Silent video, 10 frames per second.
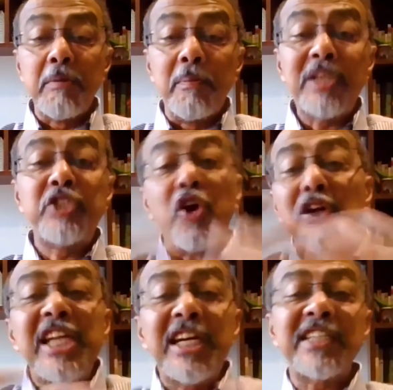But John
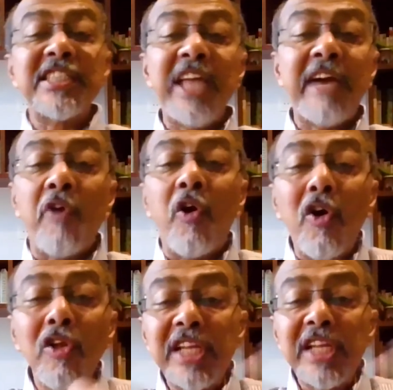Deere doesn't have
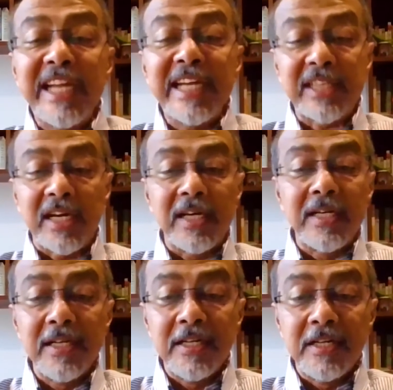all the data.
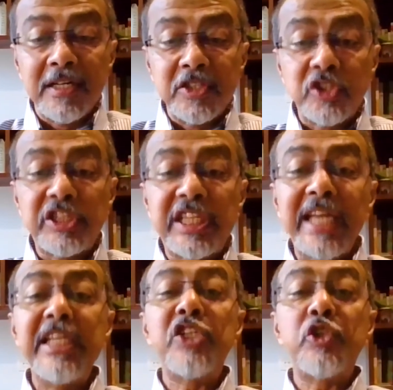So they
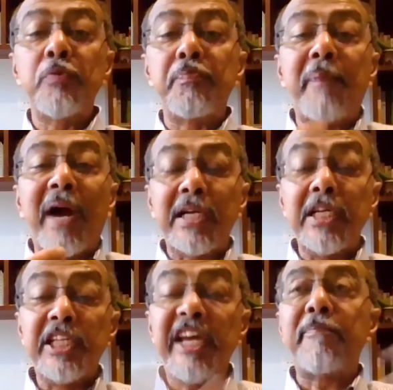need to
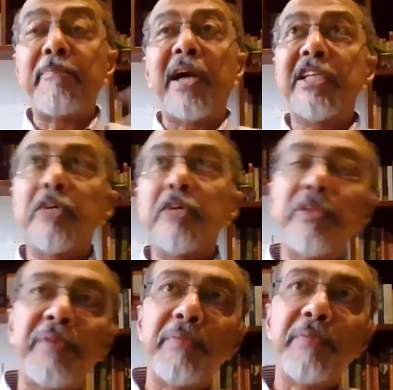partner. They are partnered with
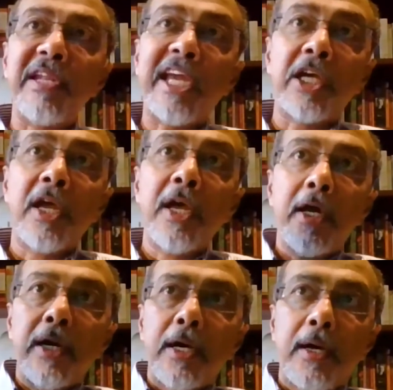people like
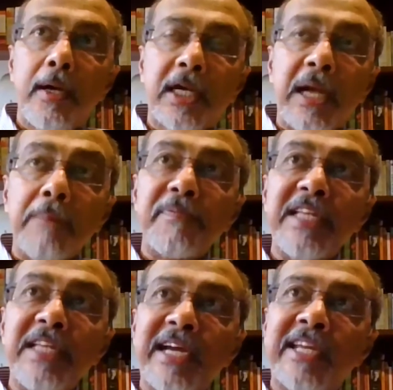a company
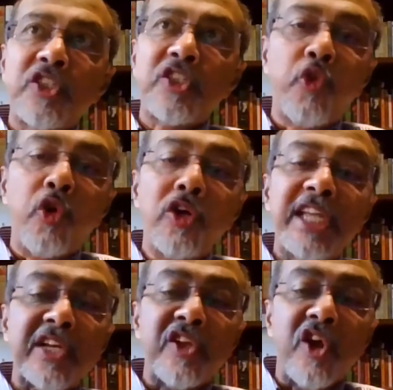that has drone
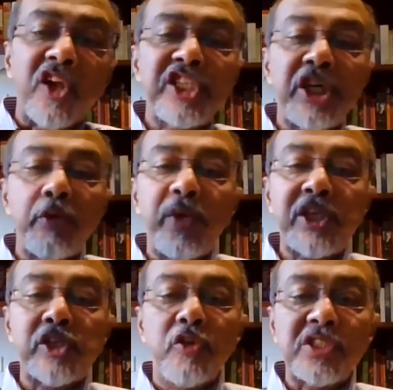technology,
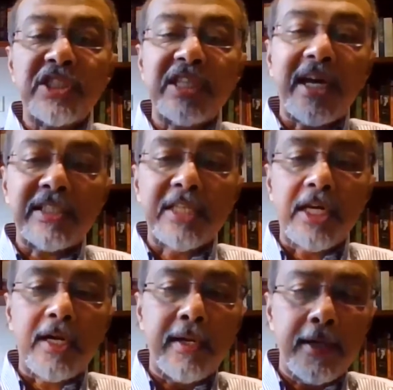which looks at
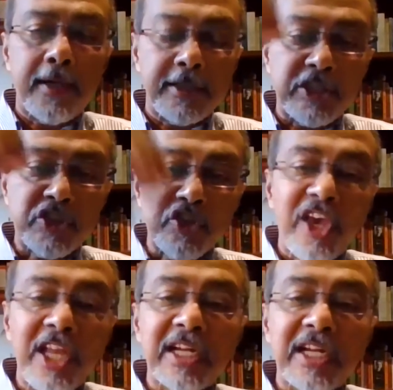the
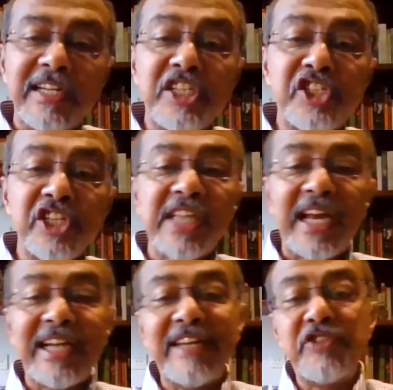soil conditions
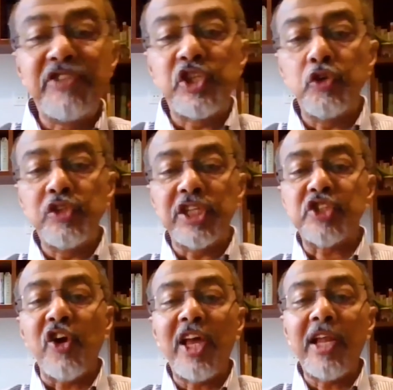and gives you the
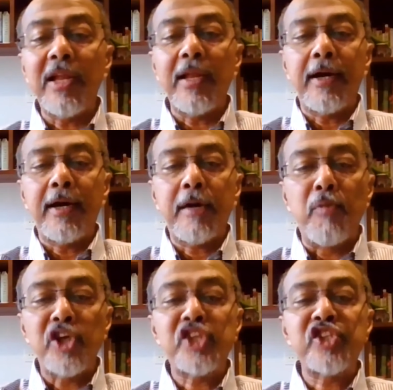soil
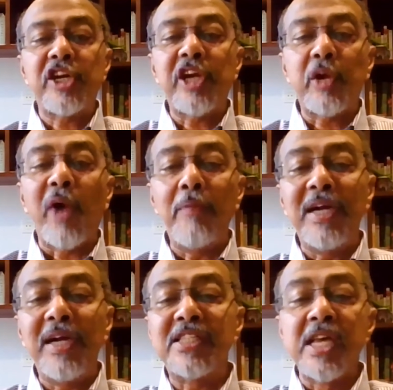moisture
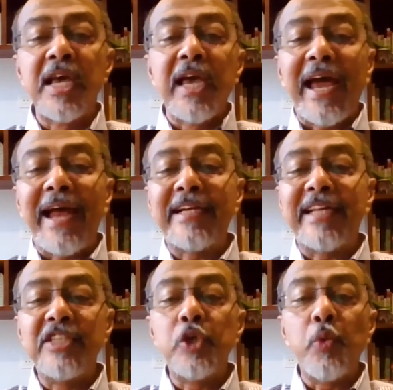requirements and
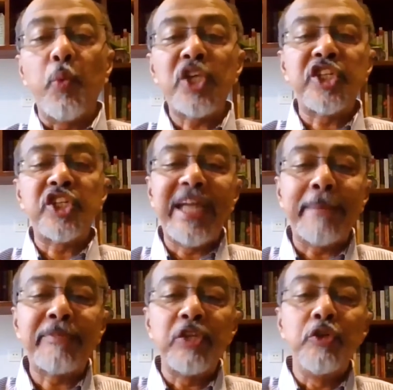tells you which
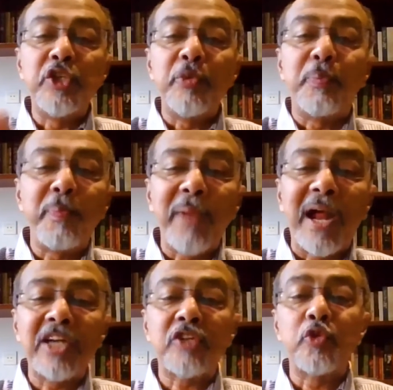depth you need to
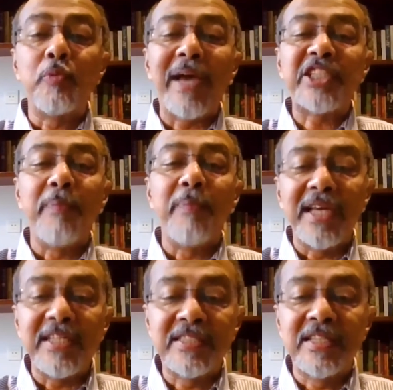plant to
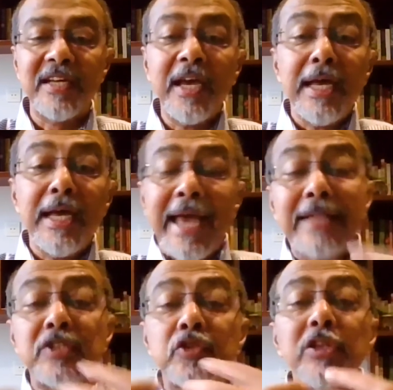maximize.
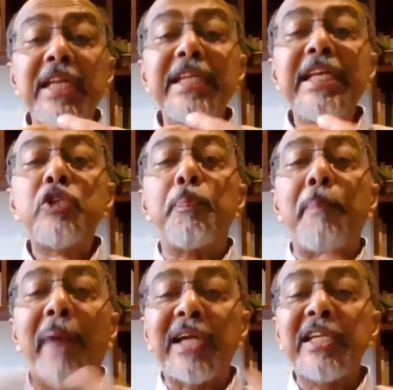And so they need to
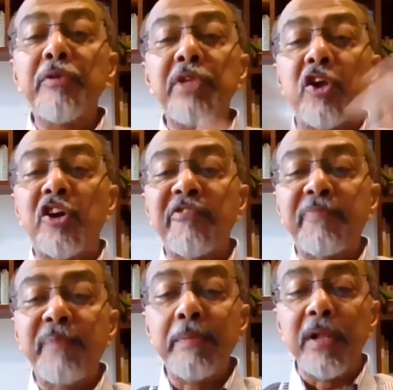partner with a lot of
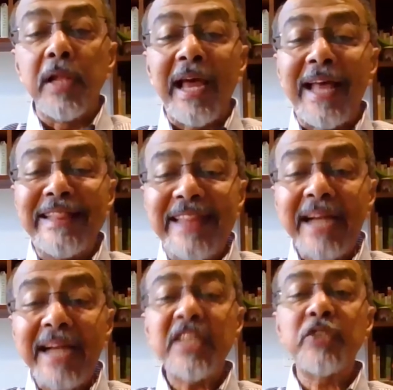people. And
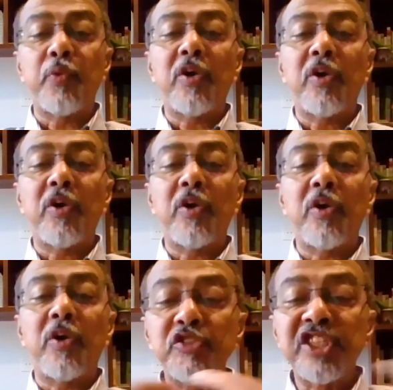that is what the
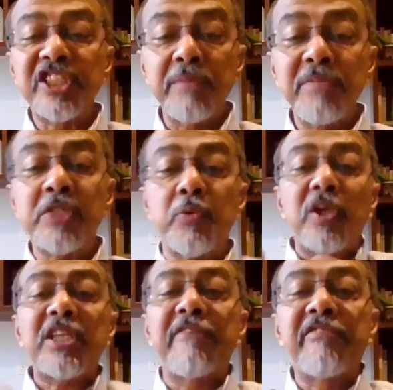ecosystem is.
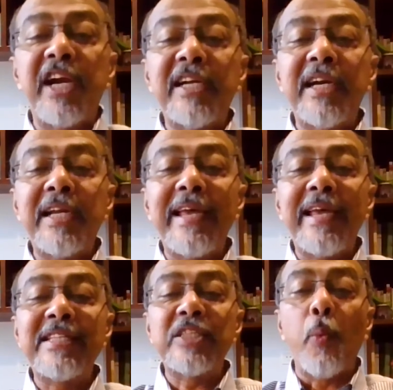What they've created
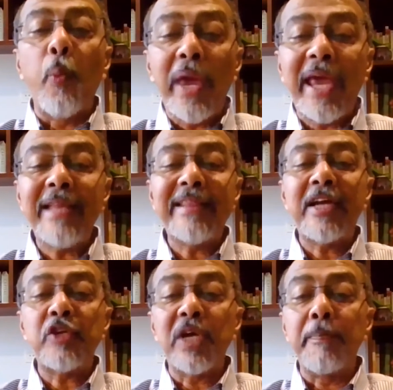is a way
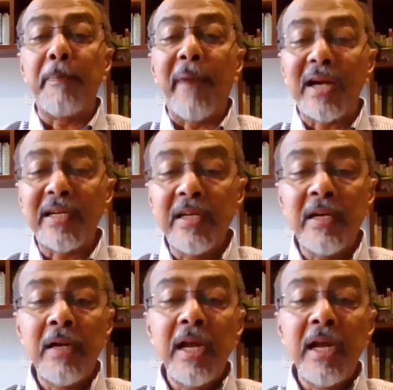that you can partner,